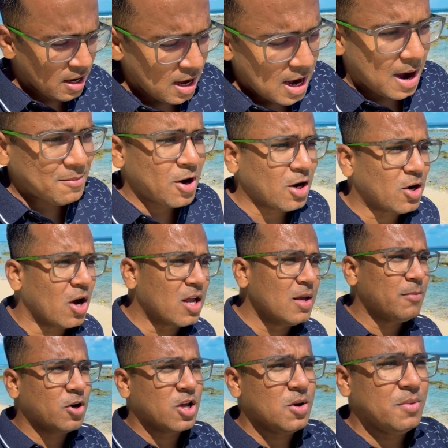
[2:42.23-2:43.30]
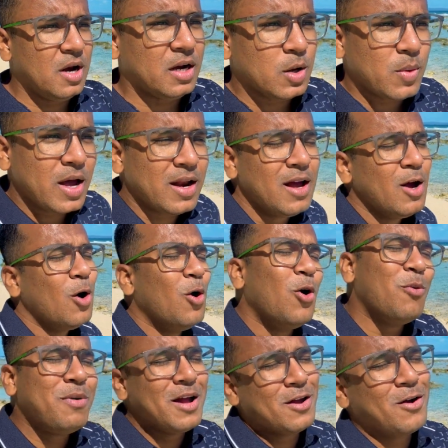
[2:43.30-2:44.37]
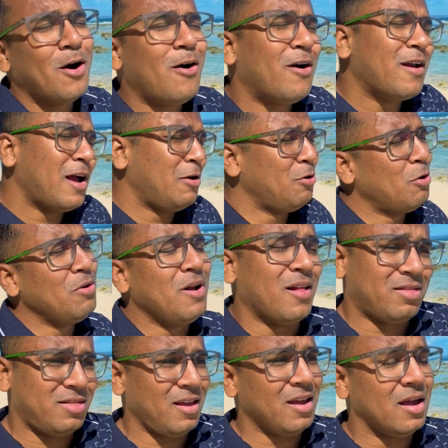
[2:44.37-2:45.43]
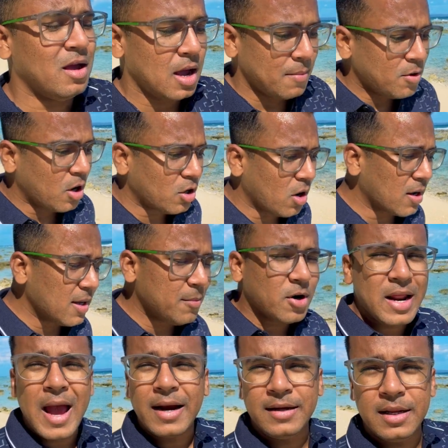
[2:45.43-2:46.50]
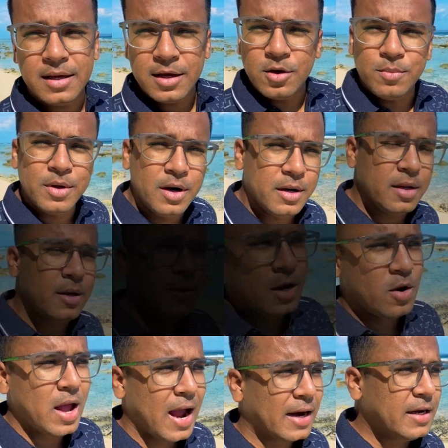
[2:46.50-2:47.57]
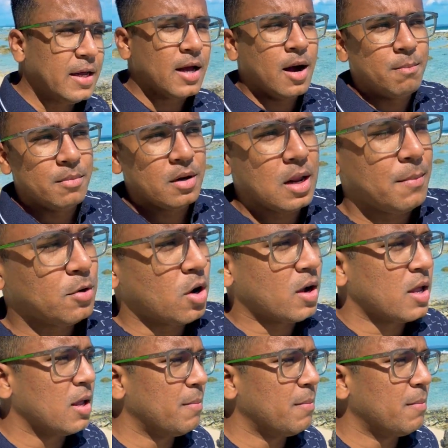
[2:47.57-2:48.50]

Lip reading: I'm not talking about humility where, oh my God, I know nothing. I'm not talking about acting humility, you know, acting humble. I'm talking